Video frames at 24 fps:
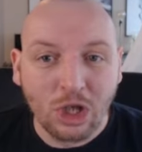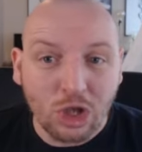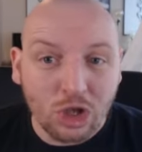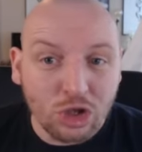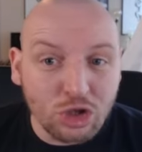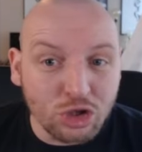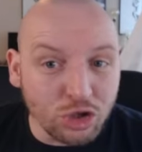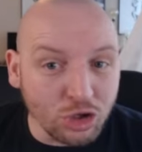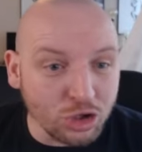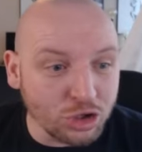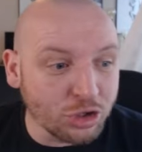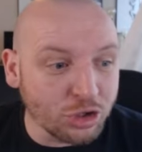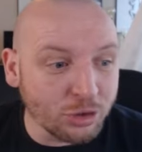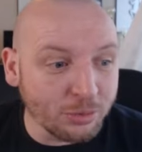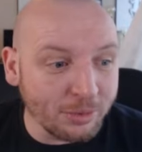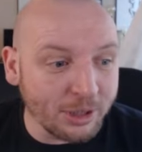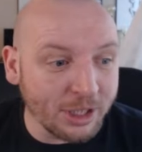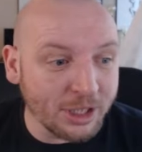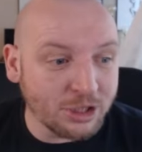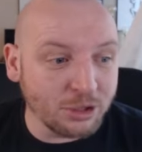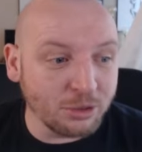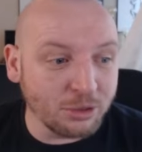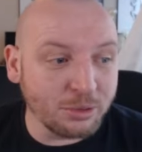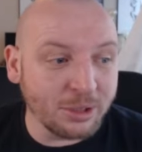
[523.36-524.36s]
just to
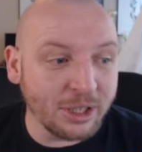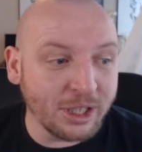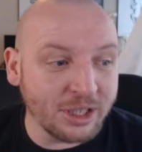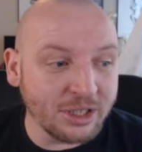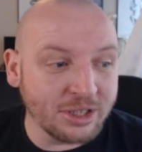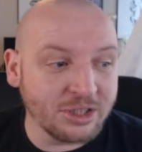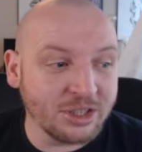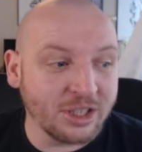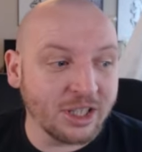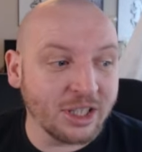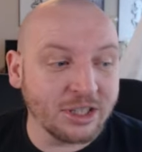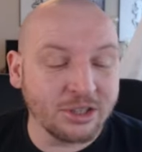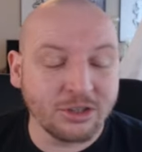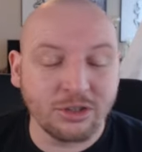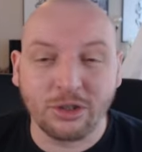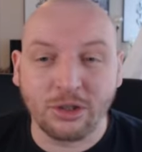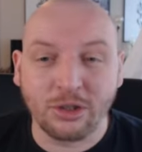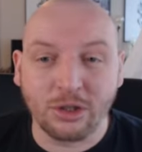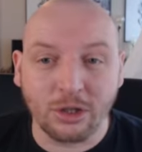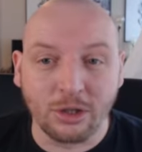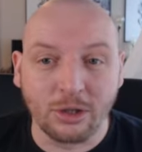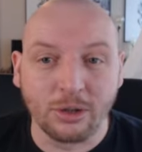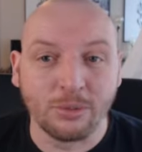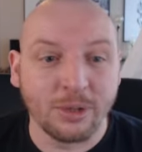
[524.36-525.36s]
make sure he stays at
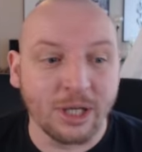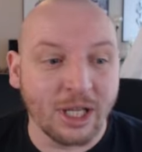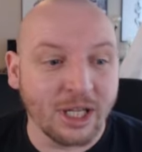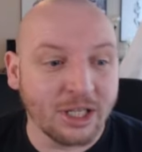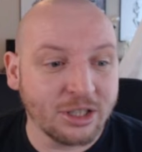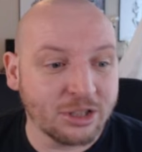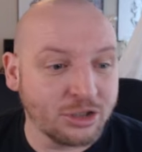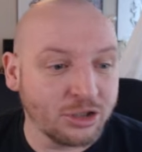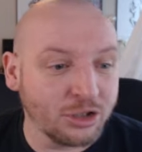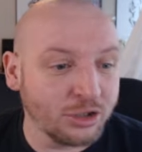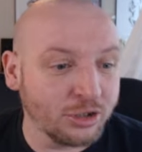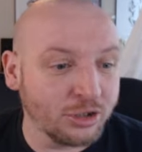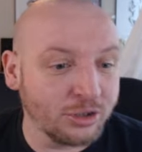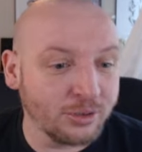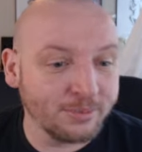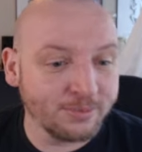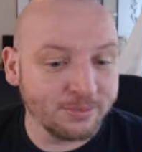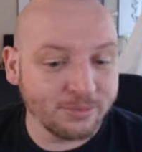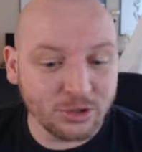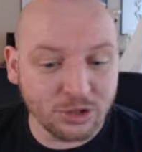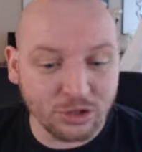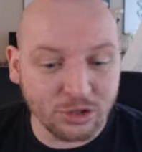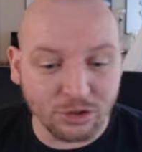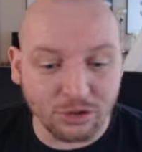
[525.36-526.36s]
the club next year.
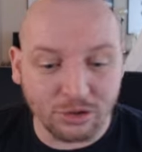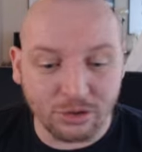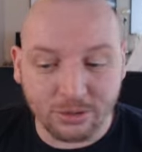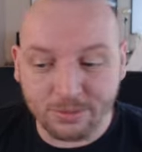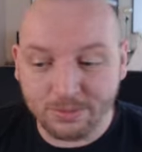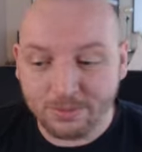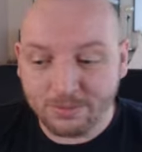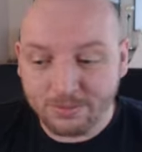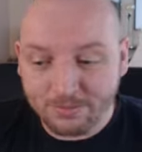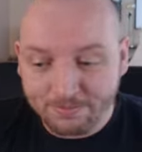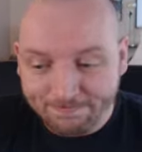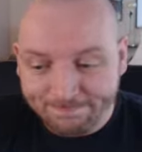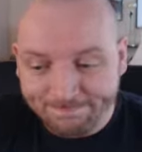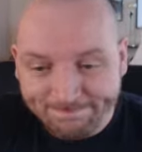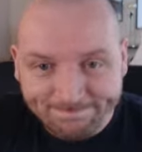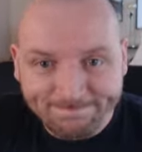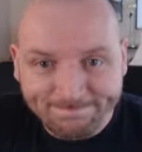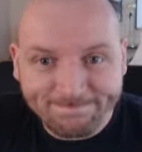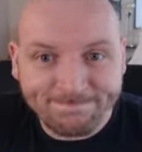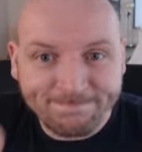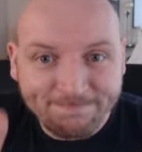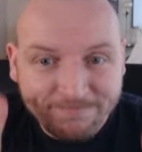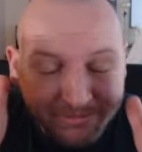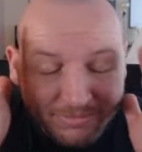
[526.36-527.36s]
So
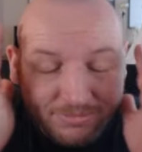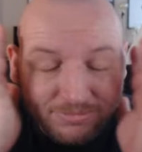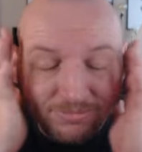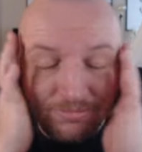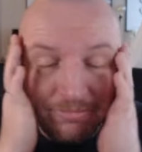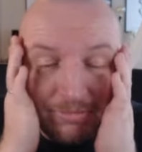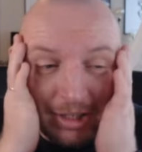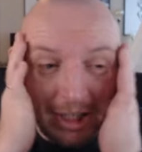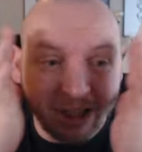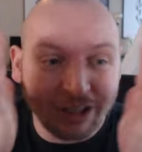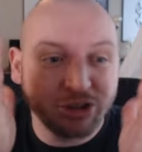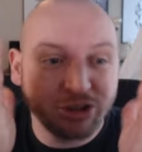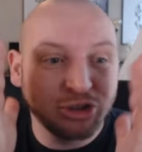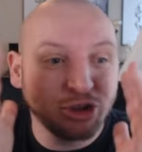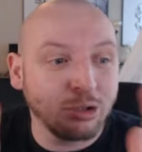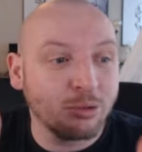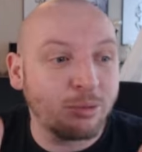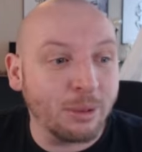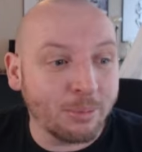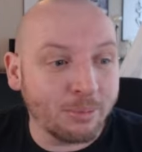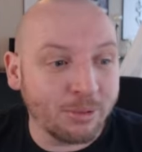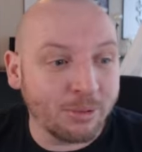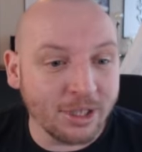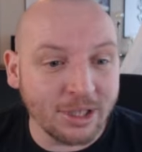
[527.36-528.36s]
let's
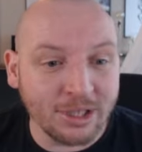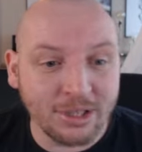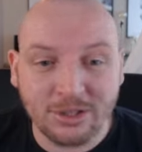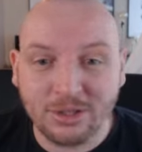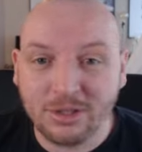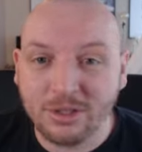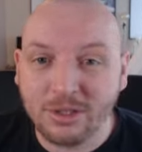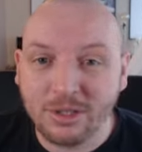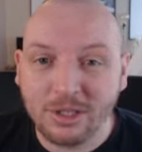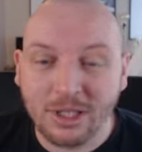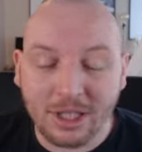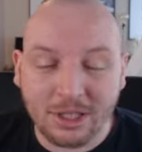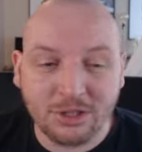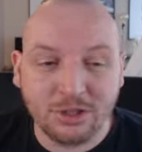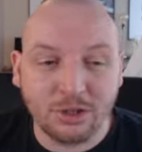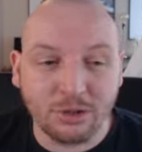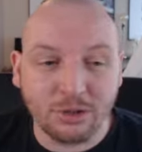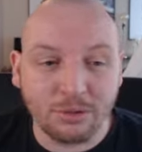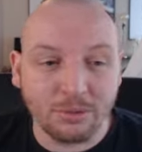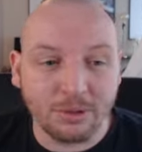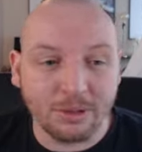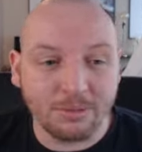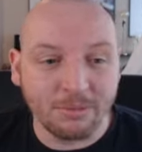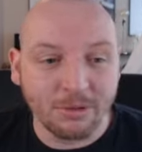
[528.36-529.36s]
do it, please. Let's
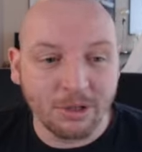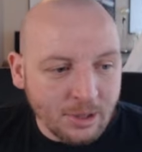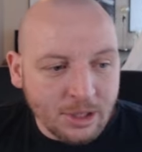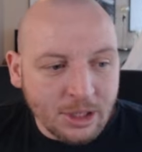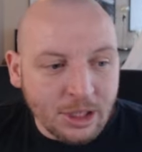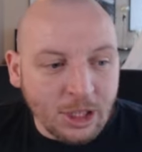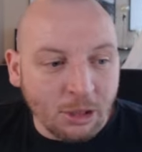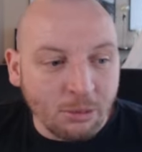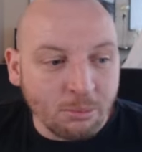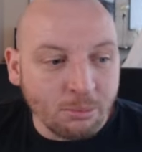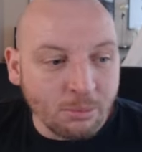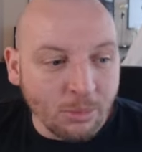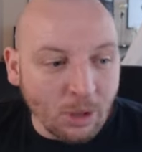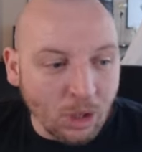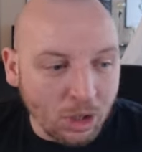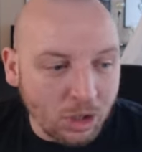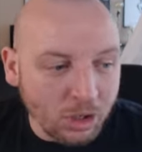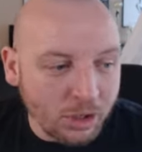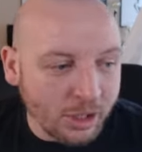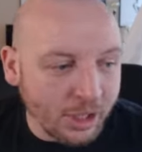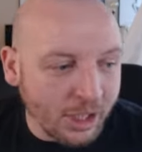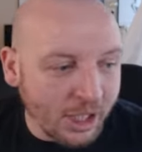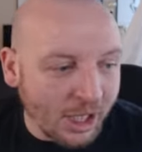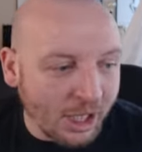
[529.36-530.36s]
do it. Now,
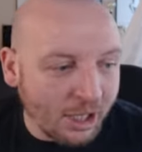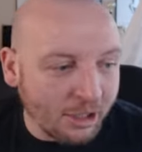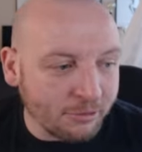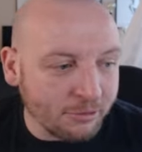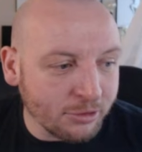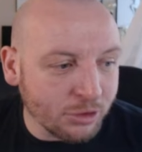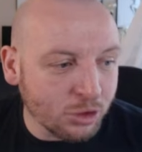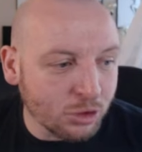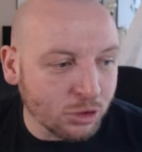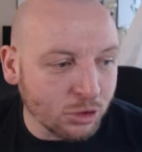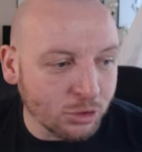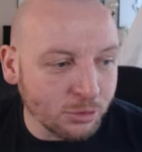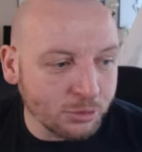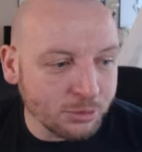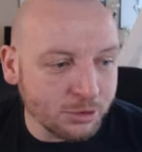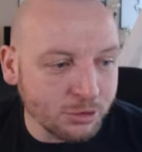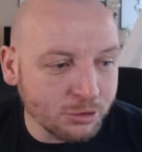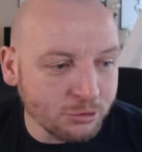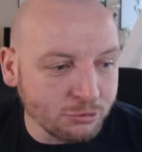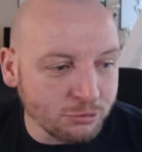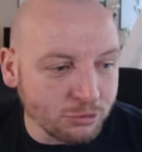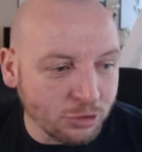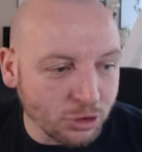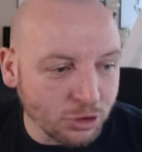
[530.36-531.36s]
Molde are at home
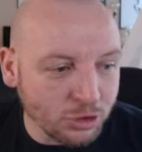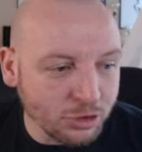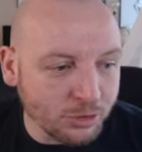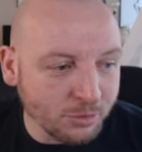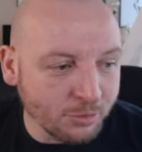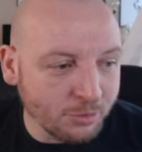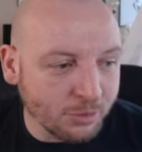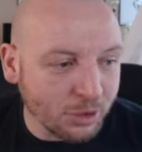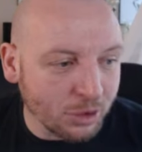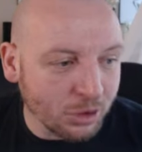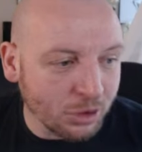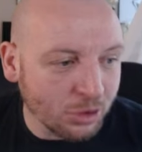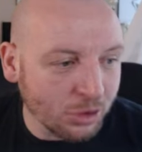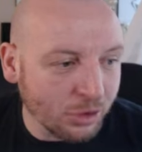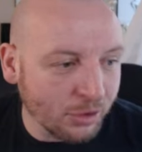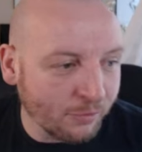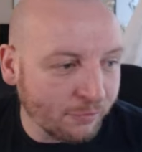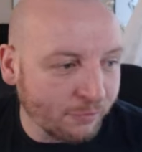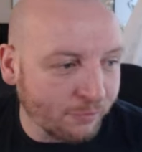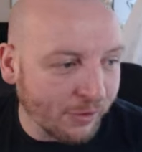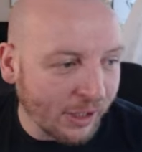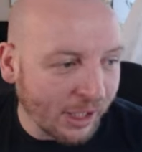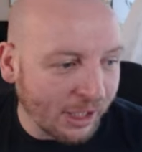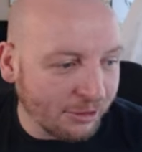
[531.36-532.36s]
to Rosenborg
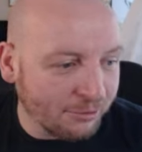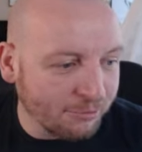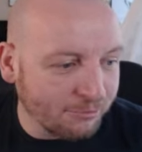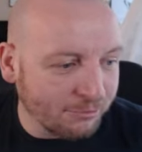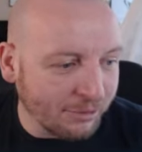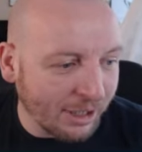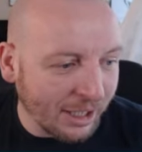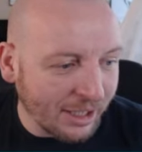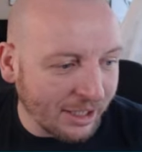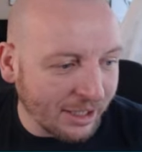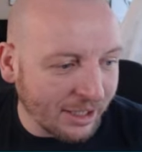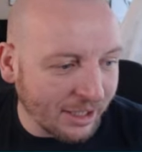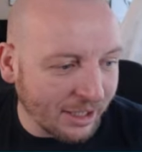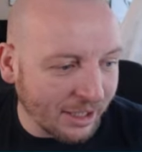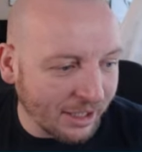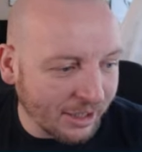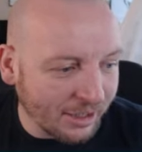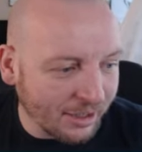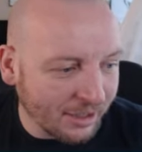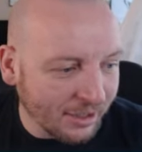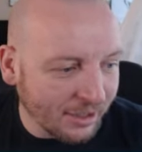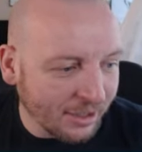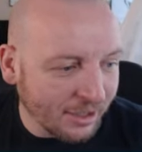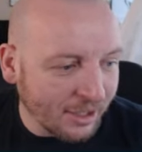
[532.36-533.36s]
and
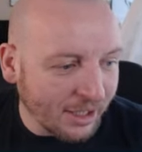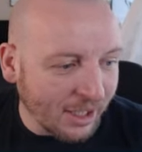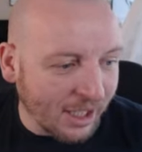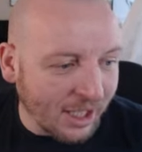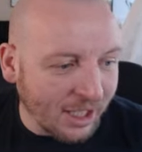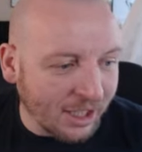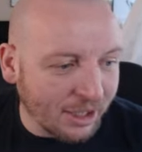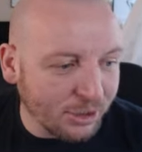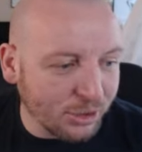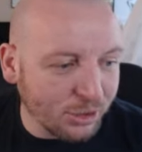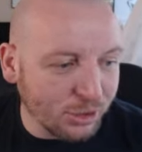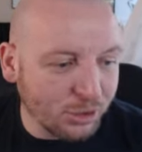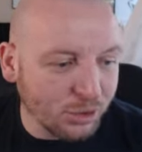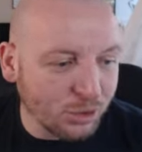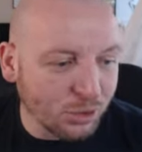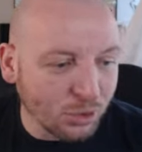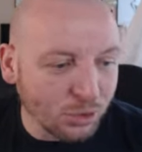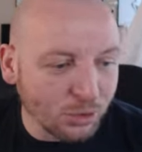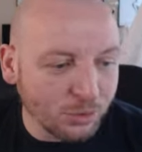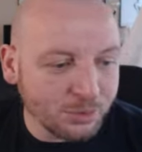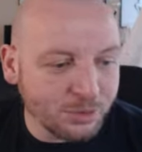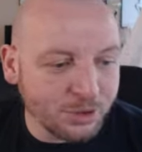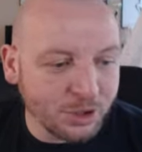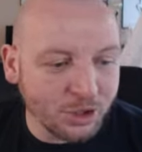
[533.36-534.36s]
Vålerenga are at
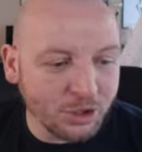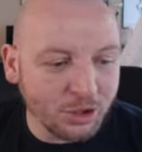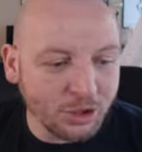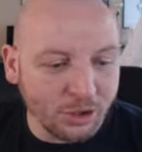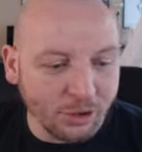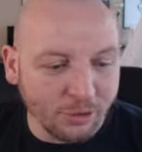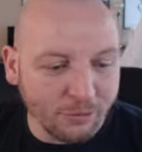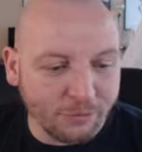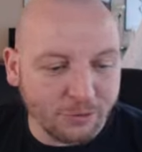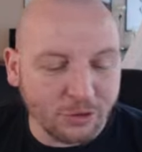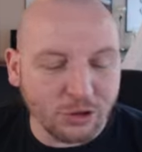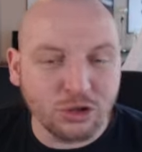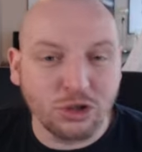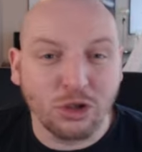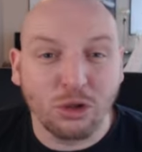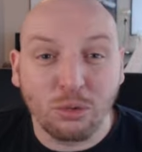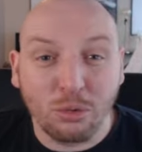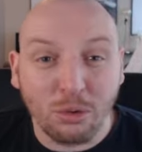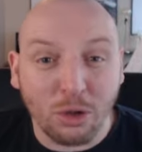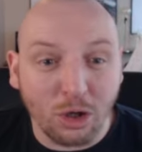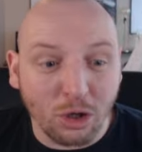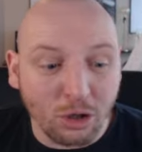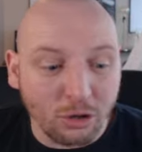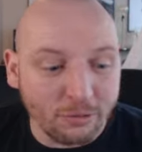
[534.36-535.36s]
home to Hunafoss, who
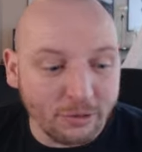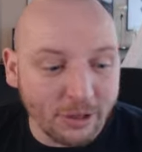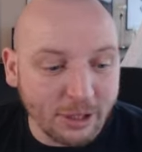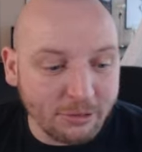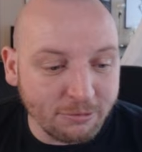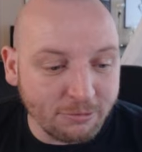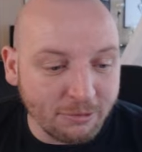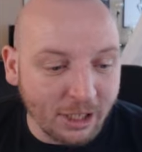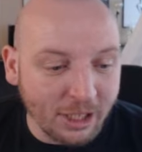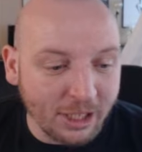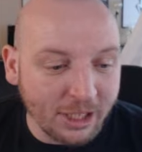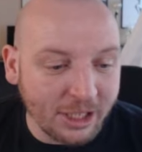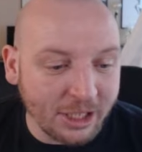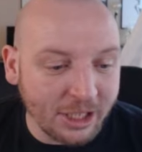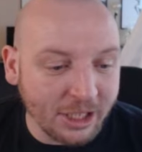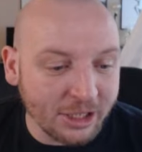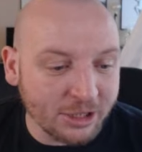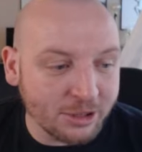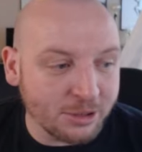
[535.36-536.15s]
were already relegated